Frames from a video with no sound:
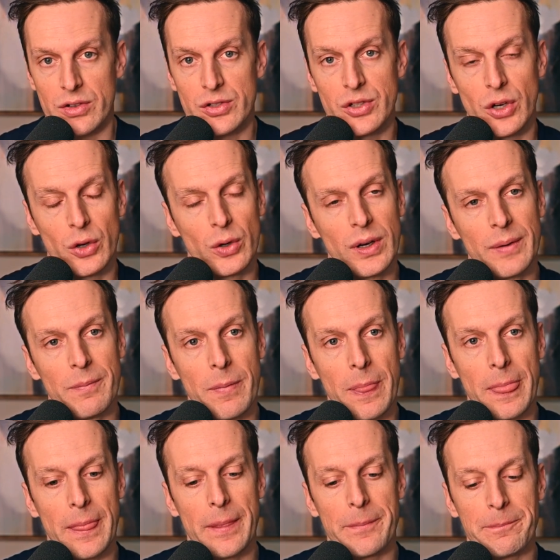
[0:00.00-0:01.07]
So
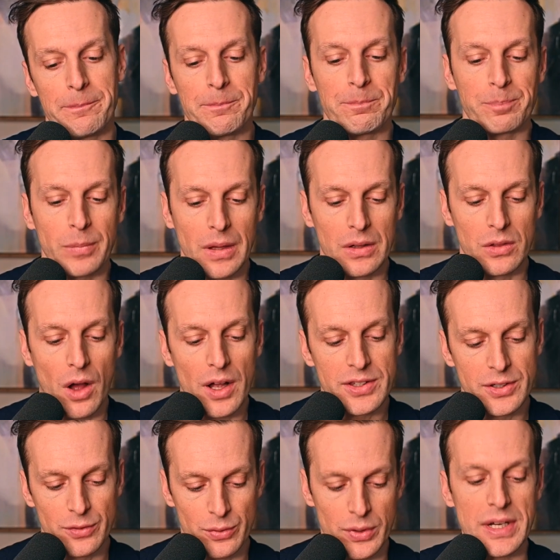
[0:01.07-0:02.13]
lots
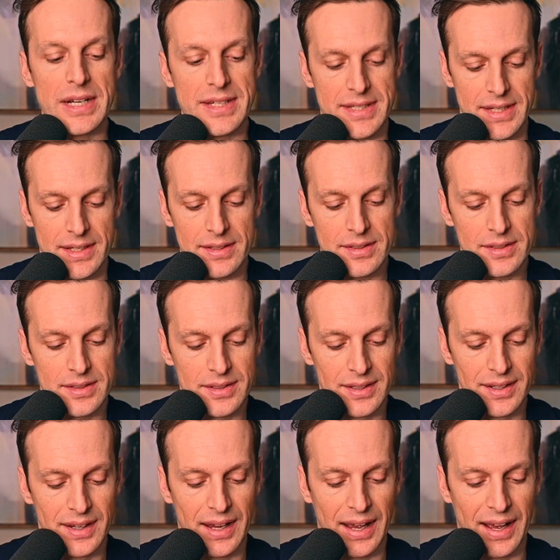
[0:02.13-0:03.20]
of reasons.
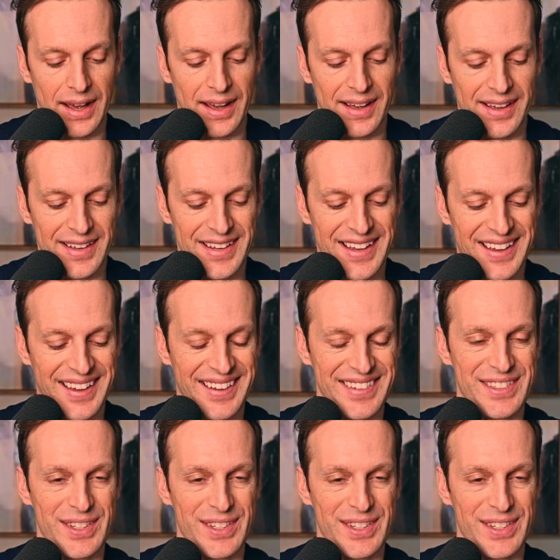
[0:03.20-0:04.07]
Uh,